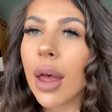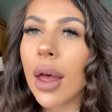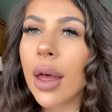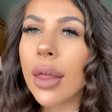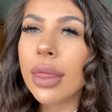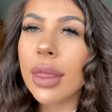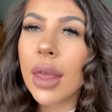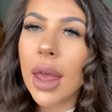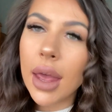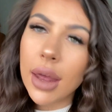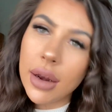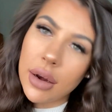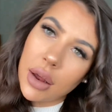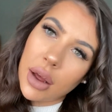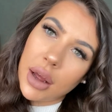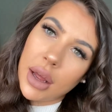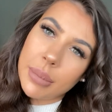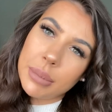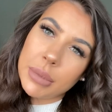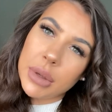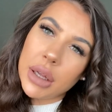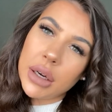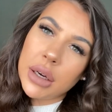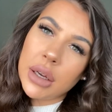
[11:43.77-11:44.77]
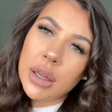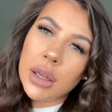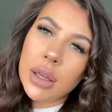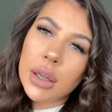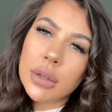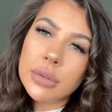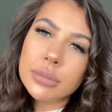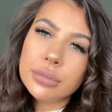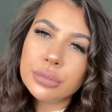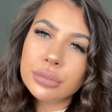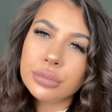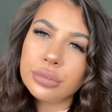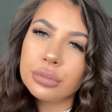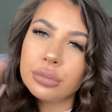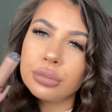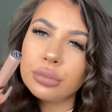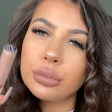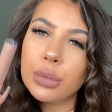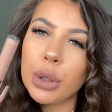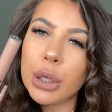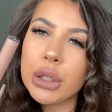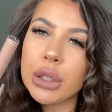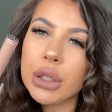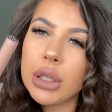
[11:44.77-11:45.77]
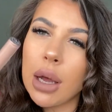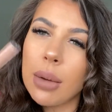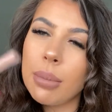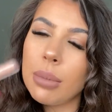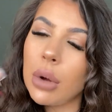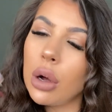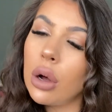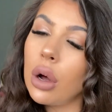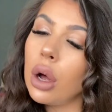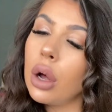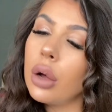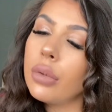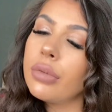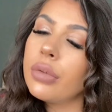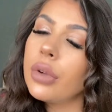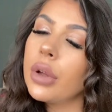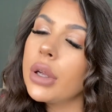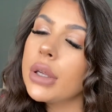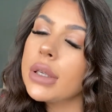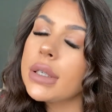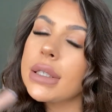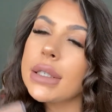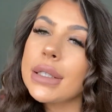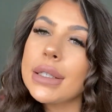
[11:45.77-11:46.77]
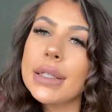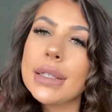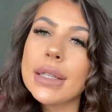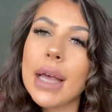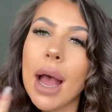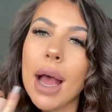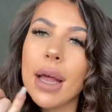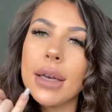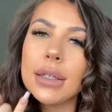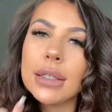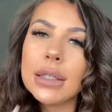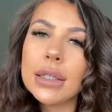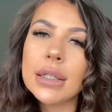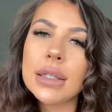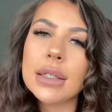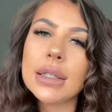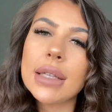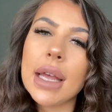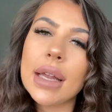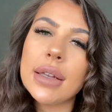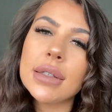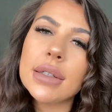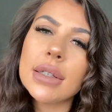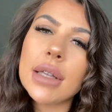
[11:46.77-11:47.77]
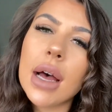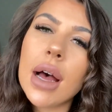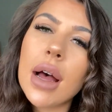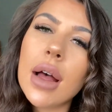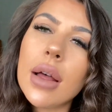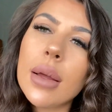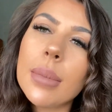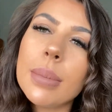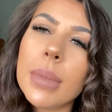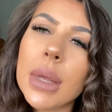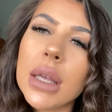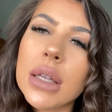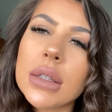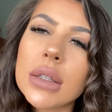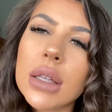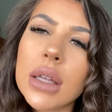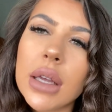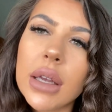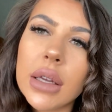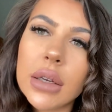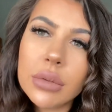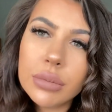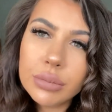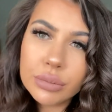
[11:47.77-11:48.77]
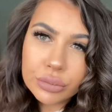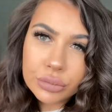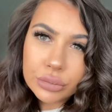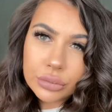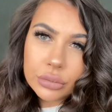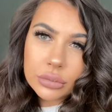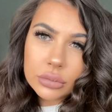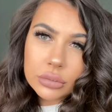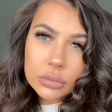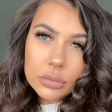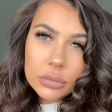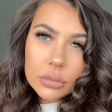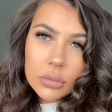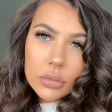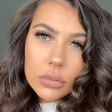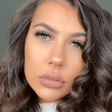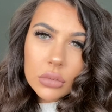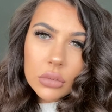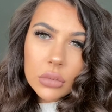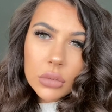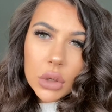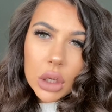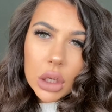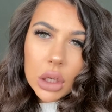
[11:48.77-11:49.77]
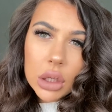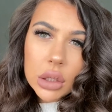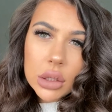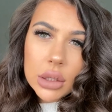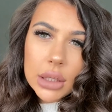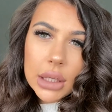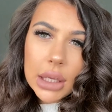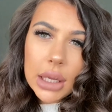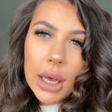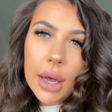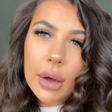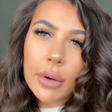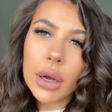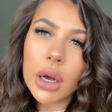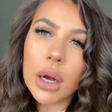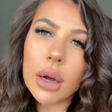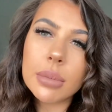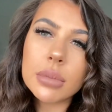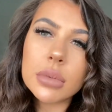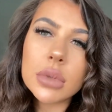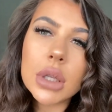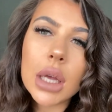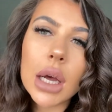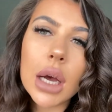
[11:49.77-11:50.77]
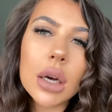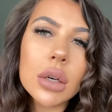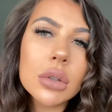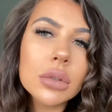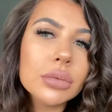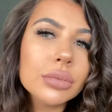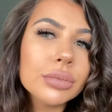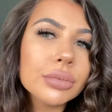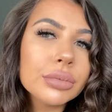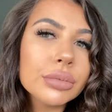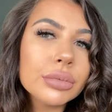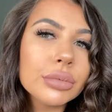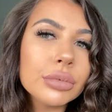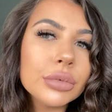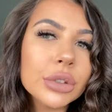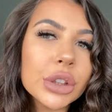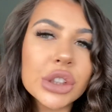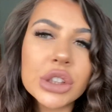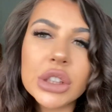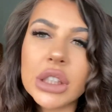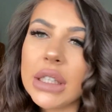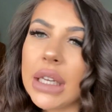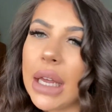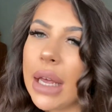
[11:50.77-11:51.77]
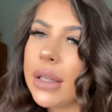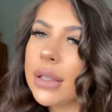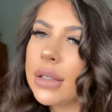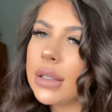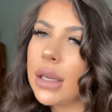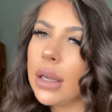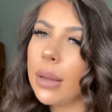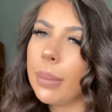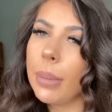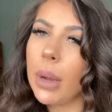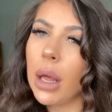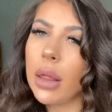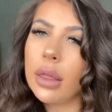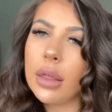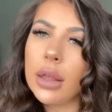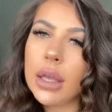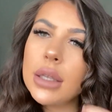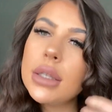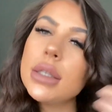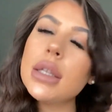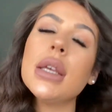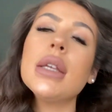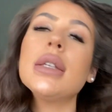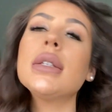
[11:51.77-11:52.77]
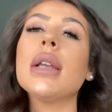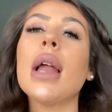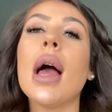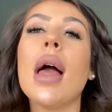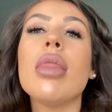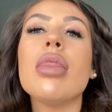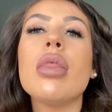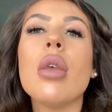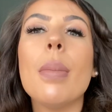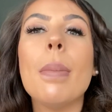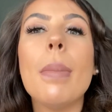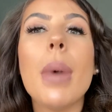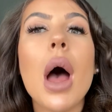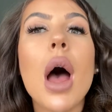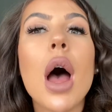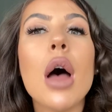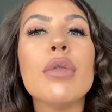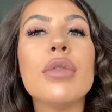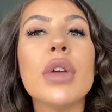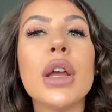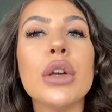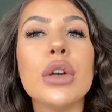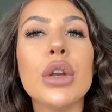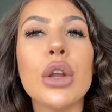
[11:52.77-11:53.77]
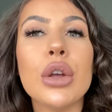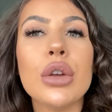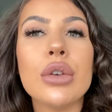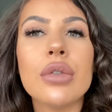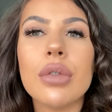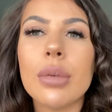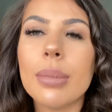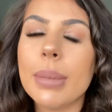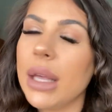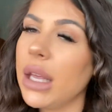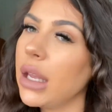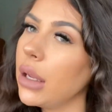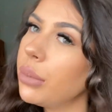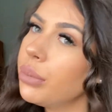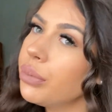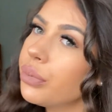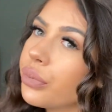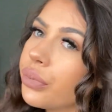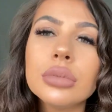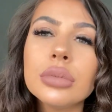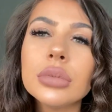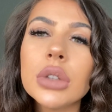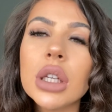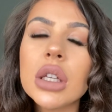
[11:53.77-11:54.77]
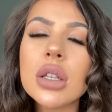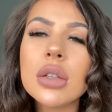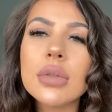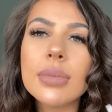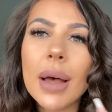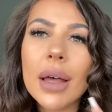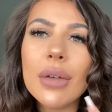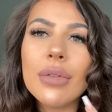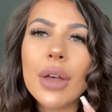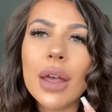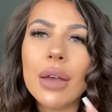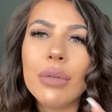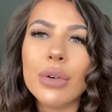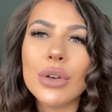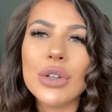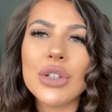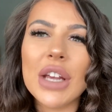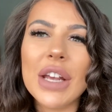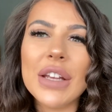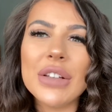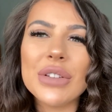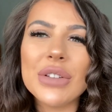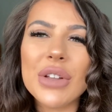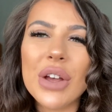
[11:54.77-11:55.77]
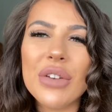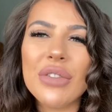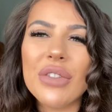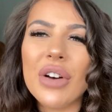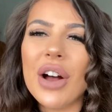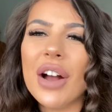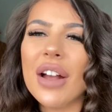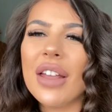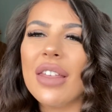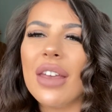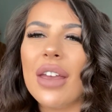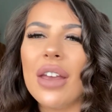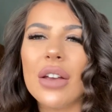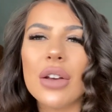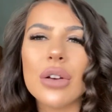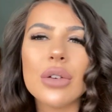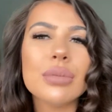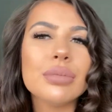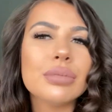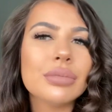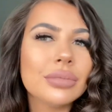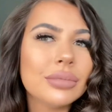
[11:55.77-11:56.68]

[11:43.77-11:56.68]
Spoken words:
and then I'm gonna put some of sand in the center and mix it in and see how it comes out, just to test it. But this is like the perfect nude for me. This is my favorite shade so far. I think